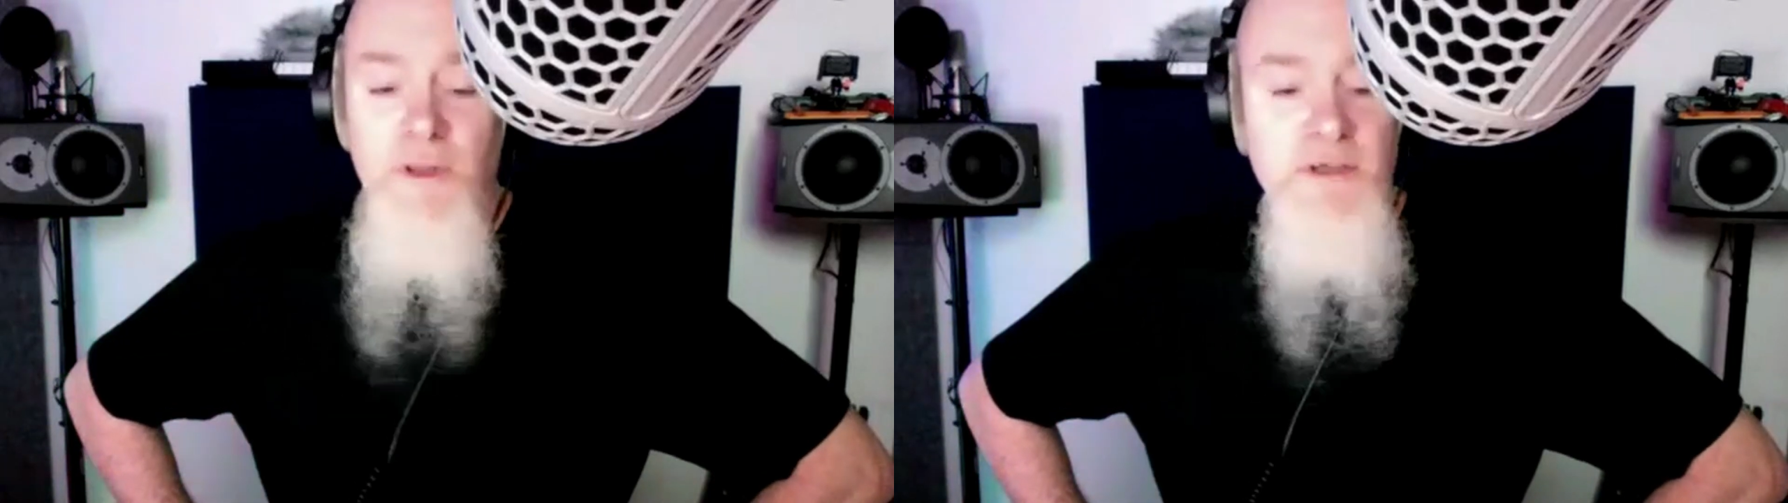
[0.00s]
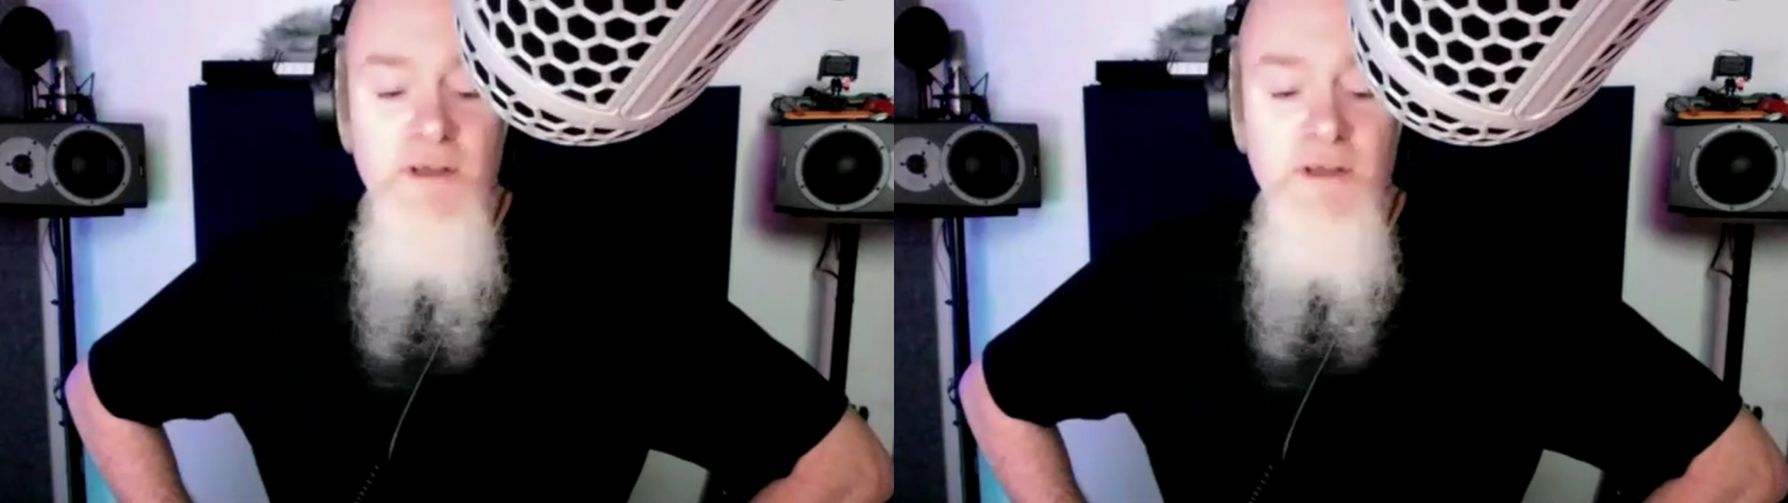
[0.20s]
At
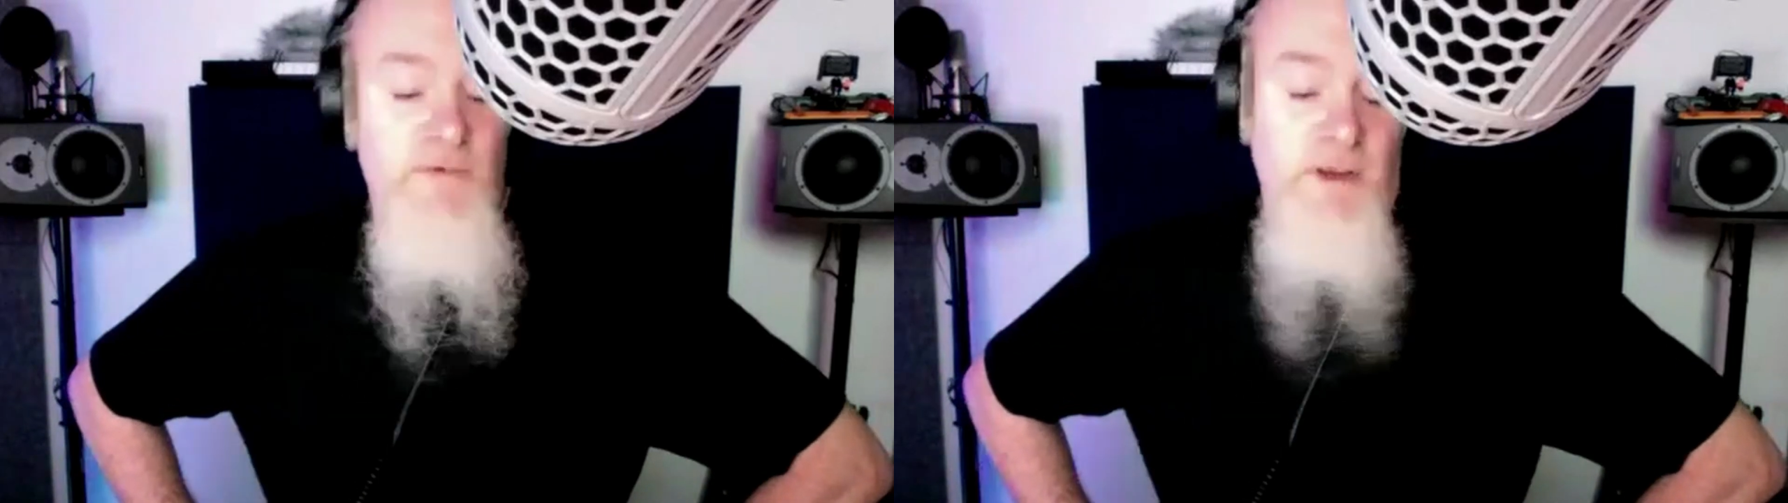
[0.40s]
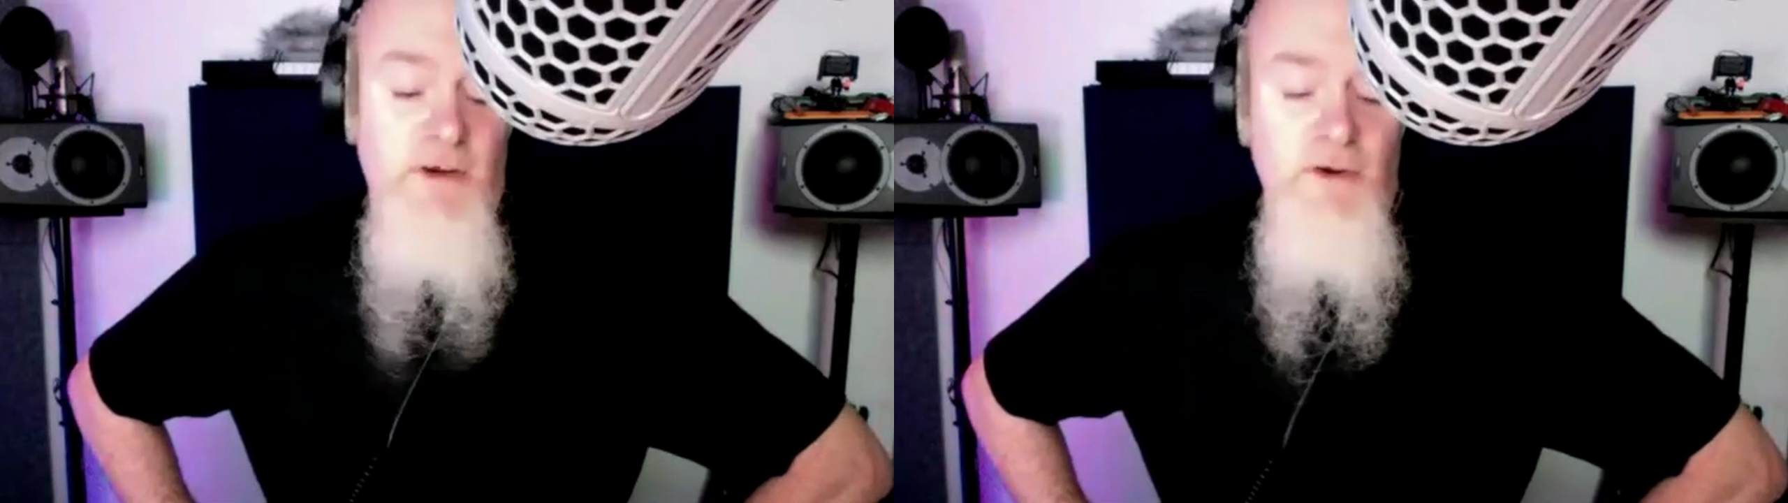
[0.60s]
least, in
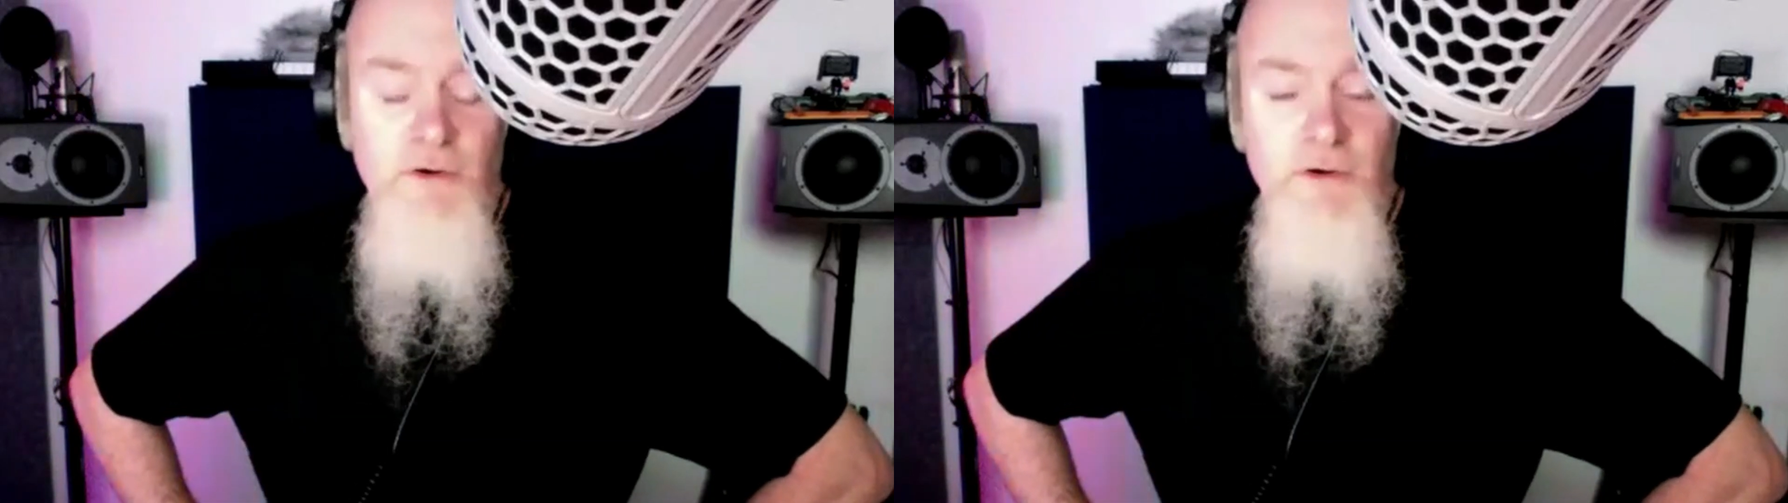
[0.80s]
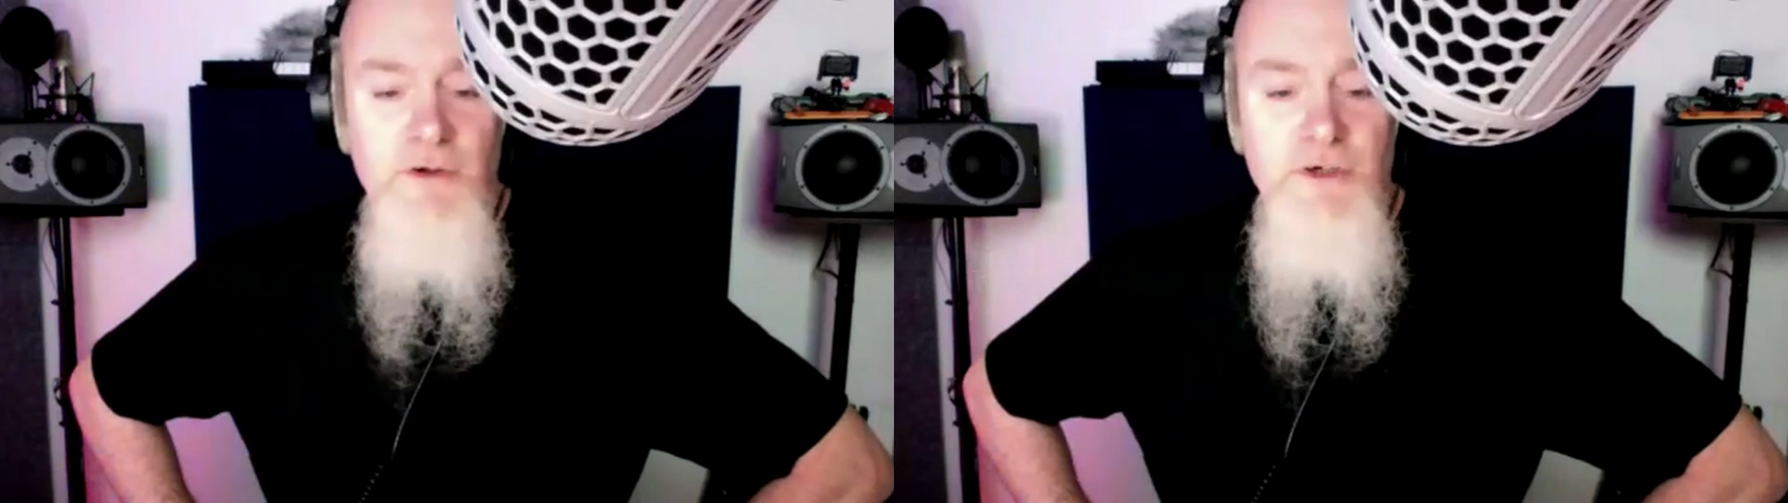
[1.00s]
fact, you
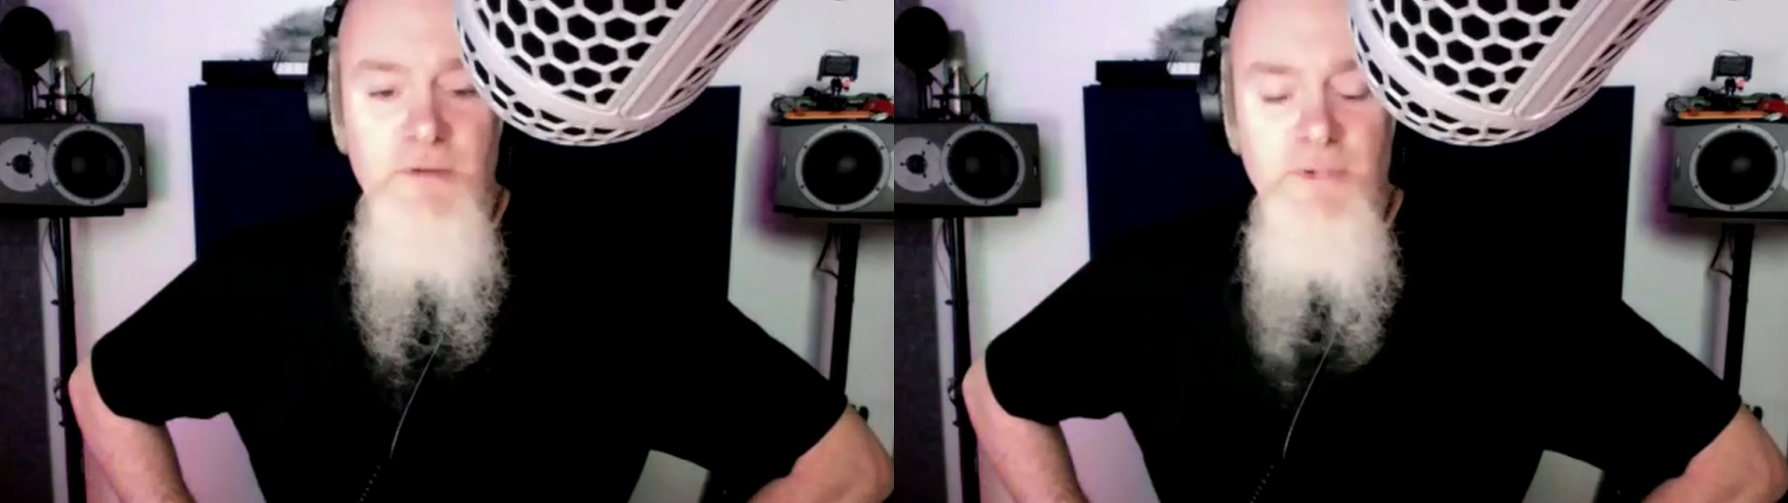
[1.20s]
couldn't, could you?